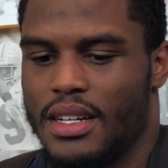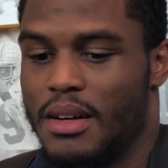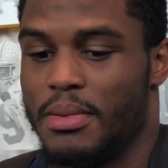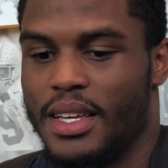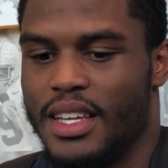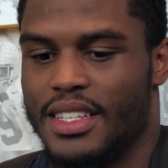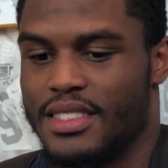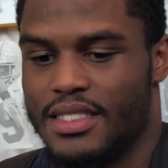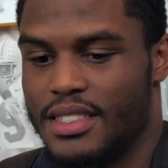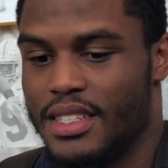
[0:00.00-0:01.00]
I mean,
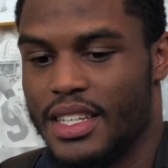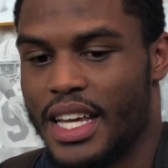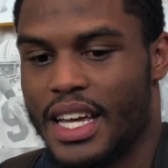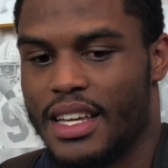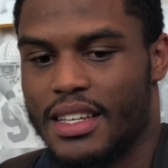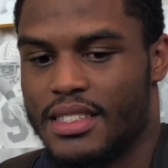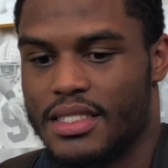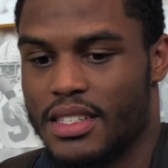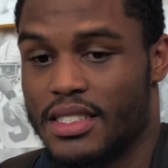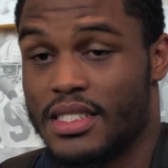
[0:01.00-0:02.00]
the day
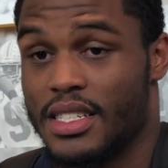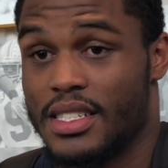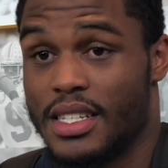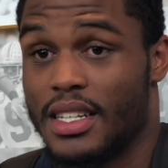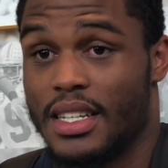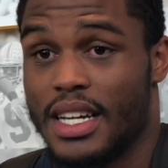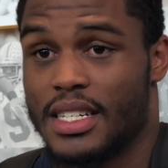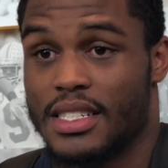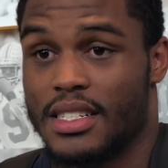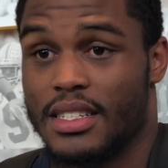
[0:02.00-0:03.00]
the season ended
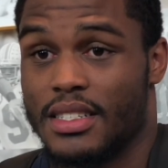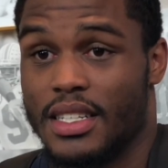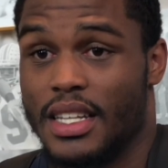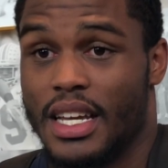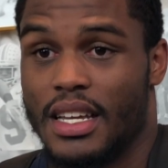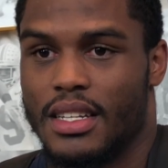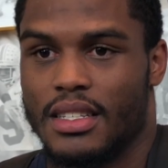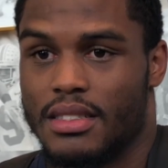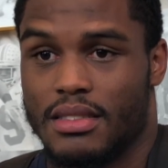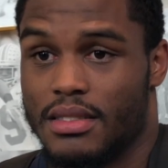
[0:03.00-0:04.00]
last year, the day,
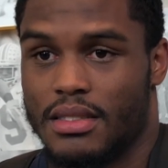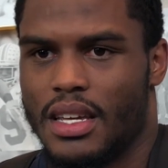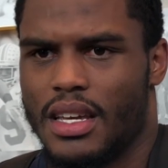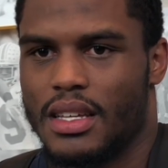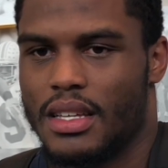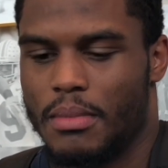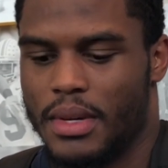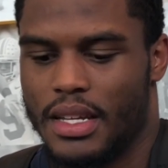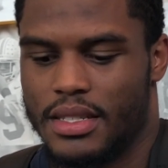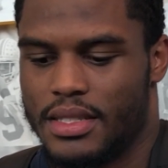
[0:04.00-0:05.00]
yeah, I
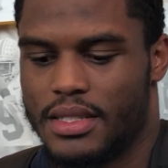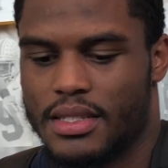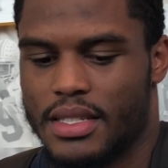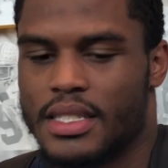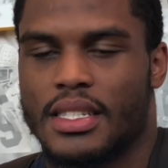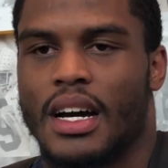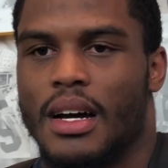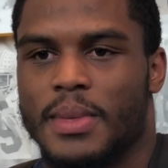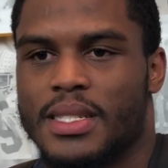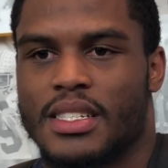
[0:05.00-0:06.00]
mean, it's
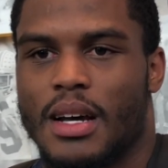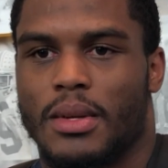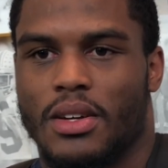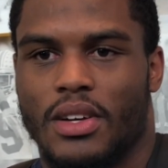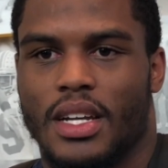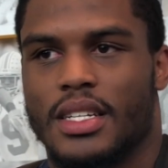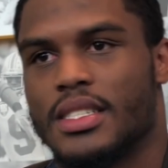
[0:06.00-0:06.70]
time. It's time to go get it.